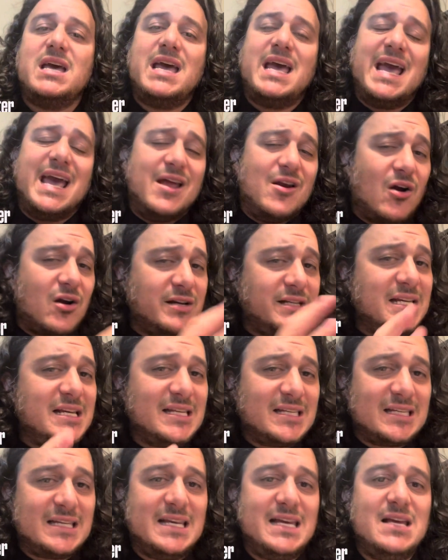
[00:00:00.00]
And
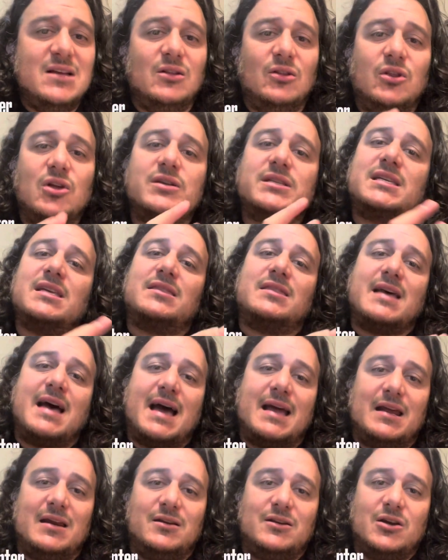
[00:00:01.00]
RTC looks at
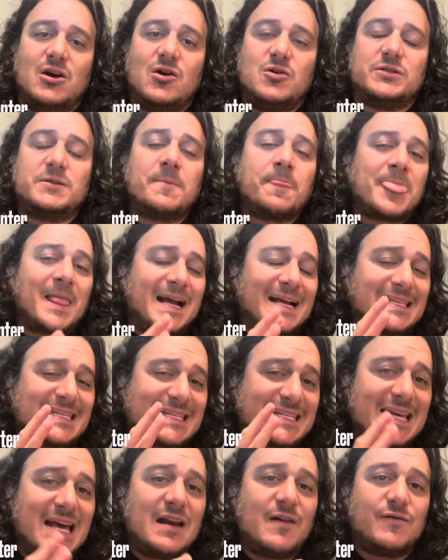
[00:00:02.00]
that and goes,
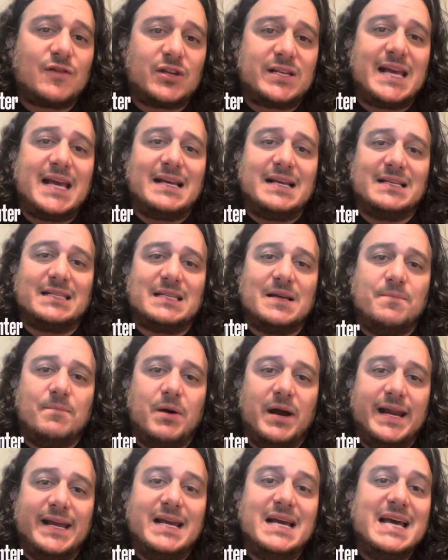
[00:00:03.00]
instead of taking
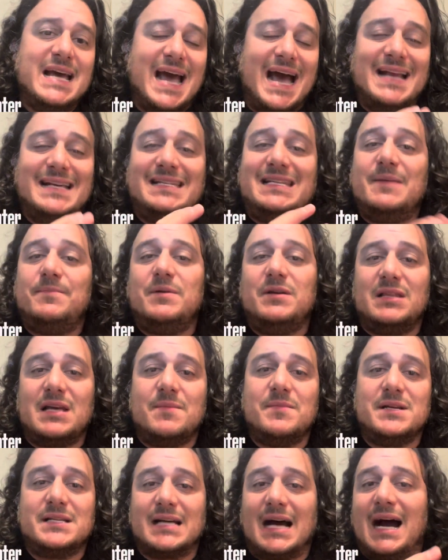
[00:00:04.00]
somebody and dipping them
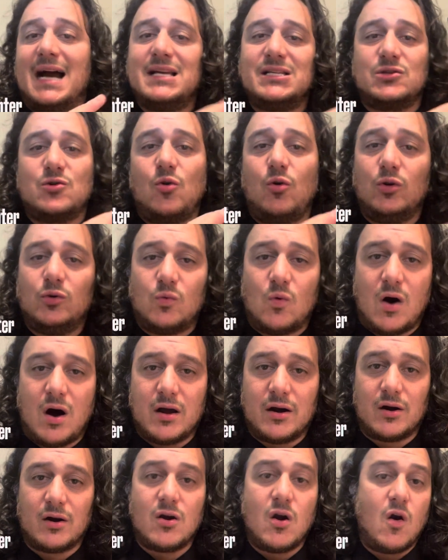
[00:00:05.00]
into ice cold
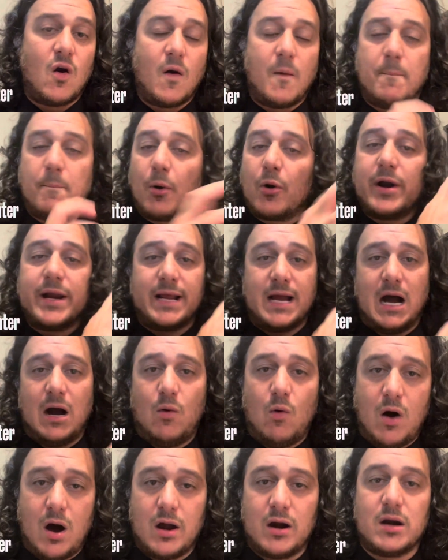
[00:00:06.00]
water or burning hot
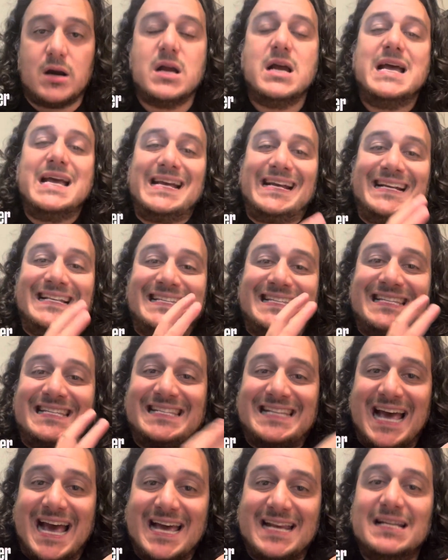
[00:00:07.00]
water,
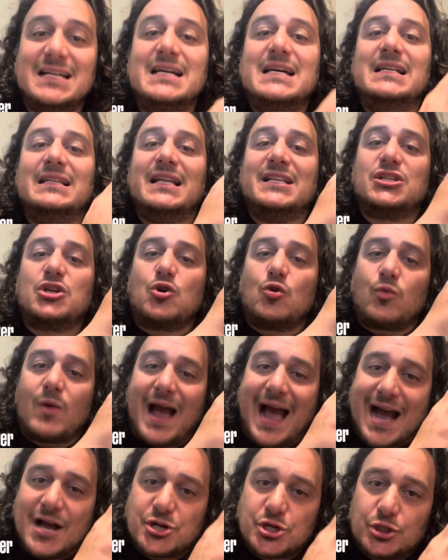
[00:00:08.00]
instead, let's
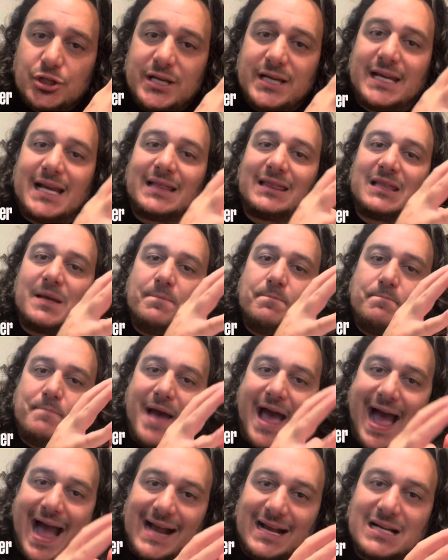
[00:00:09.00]
gradually get them
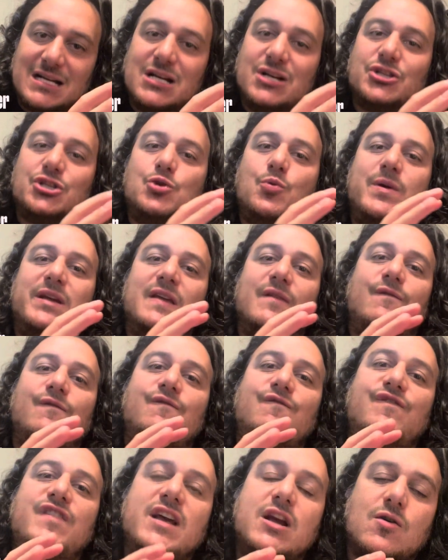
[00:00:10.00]
back so we can
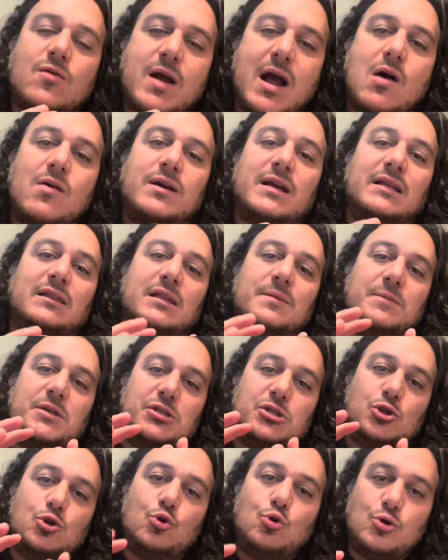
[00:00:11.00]
figure out, get them the
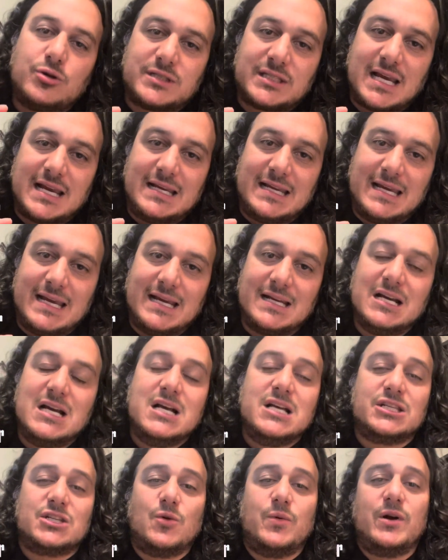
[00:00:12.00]
tools they need
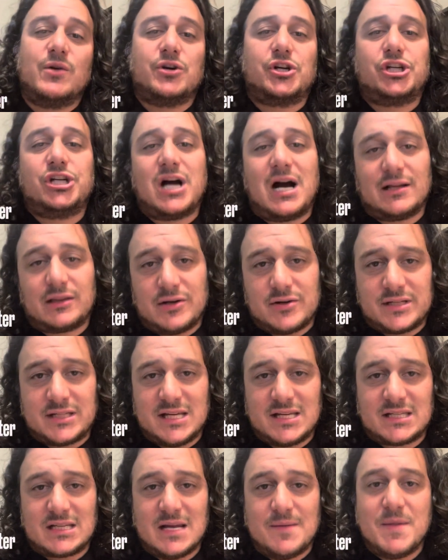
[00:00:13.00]
so we don't shock their
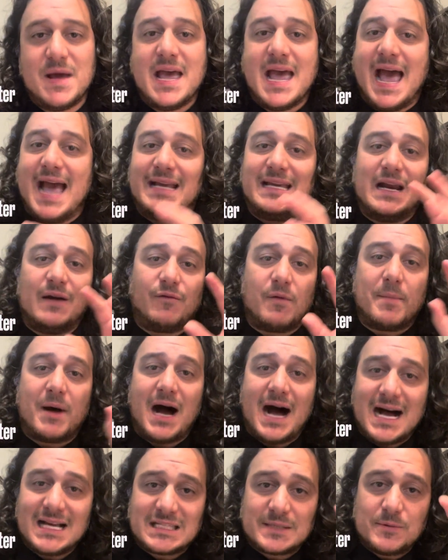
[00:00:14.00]
system and get them from a
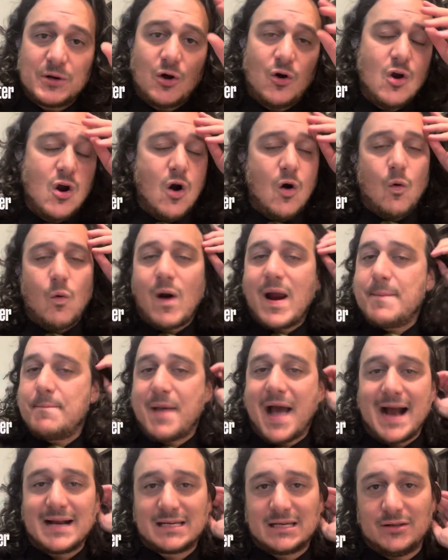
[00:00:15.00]
hospital right
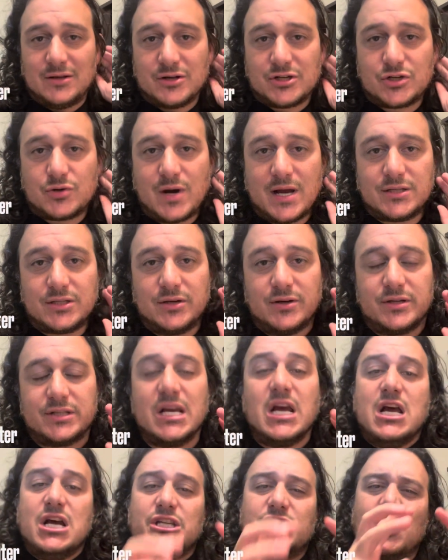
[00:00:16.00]
back to their stressors.
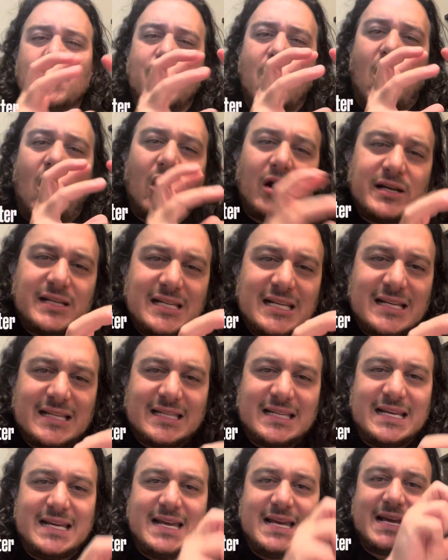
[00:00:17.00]
So an
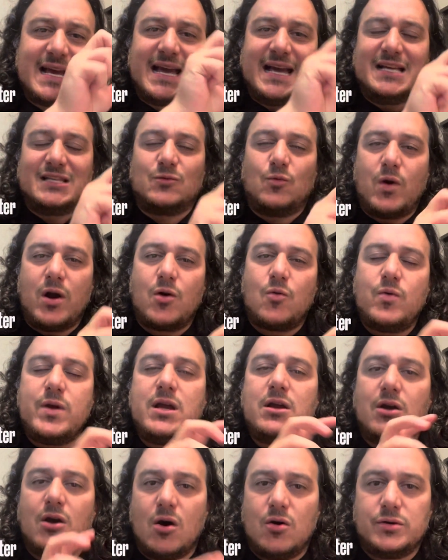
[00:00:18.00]
RTC is where we
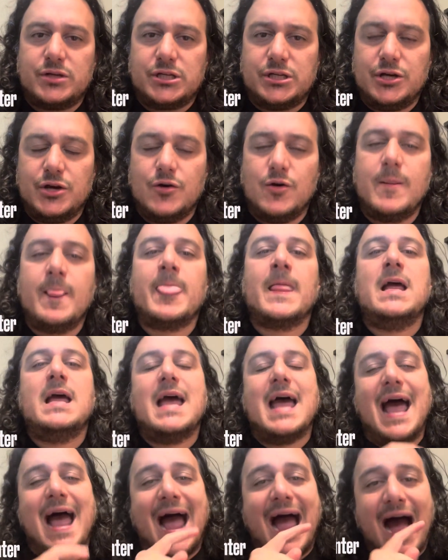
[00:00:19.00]
go to
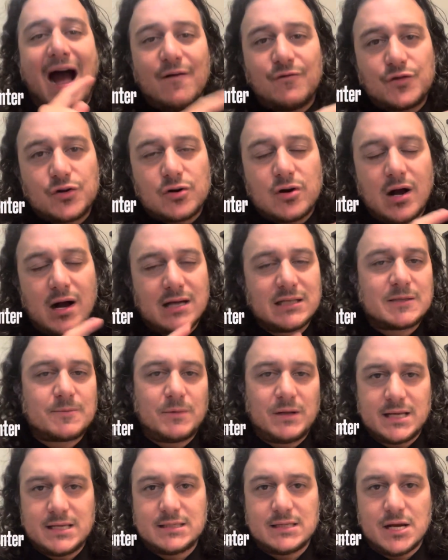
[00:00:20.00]
after
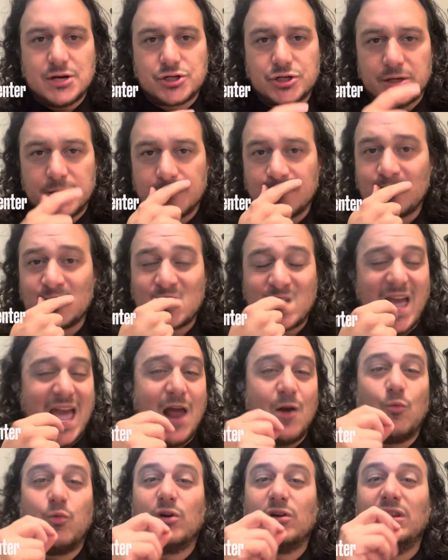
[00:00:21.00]
hospitalization
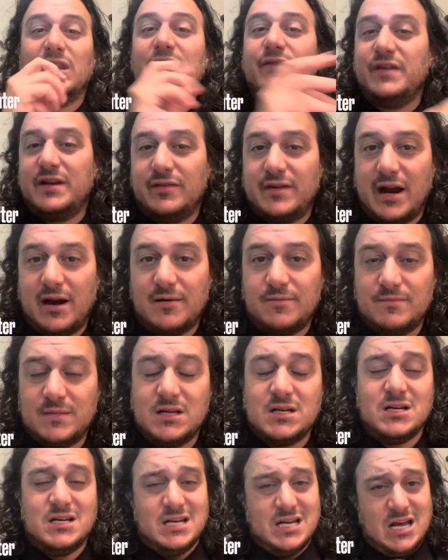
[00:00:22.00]
and we're living there.
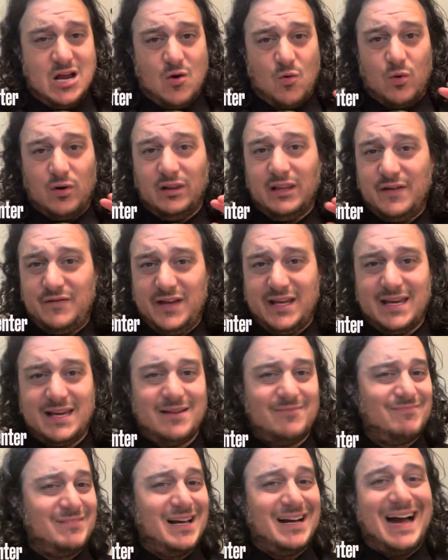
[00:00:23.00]
We're living
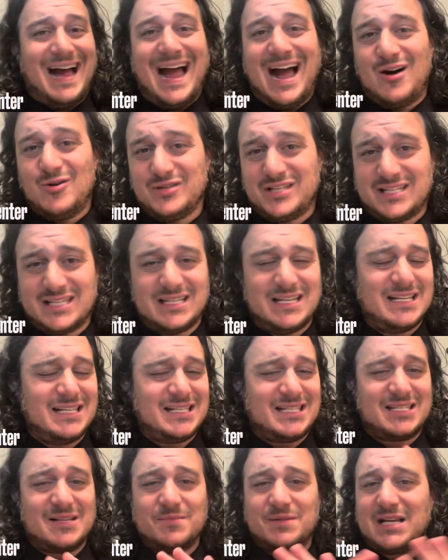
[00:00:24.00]
in a house.
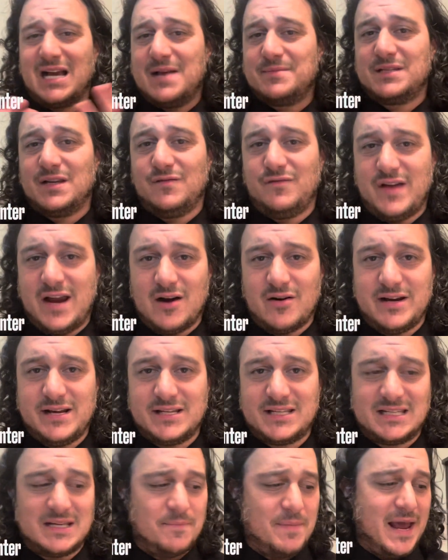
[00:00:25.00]
Sometimes it
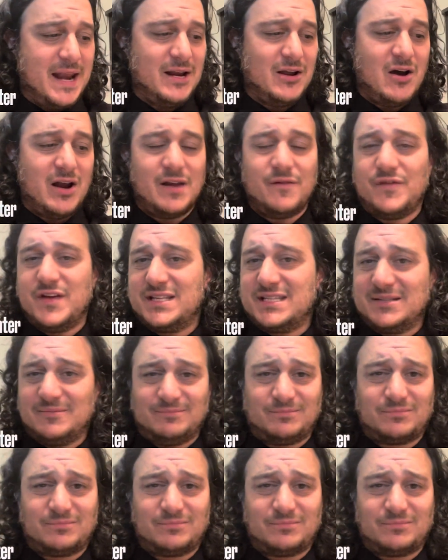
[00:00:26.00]
varies depending on if it's